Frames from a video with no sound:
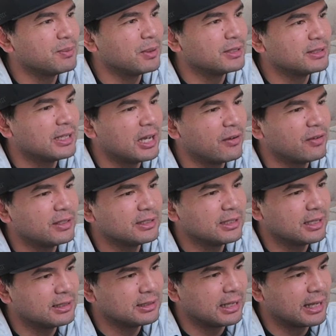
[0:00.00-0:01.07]
this myself
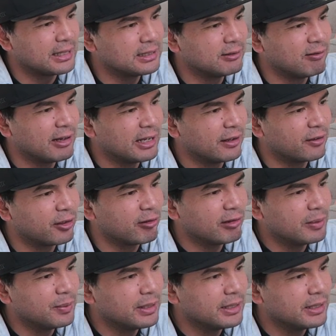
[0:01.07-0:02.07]
so as it gets ready in 3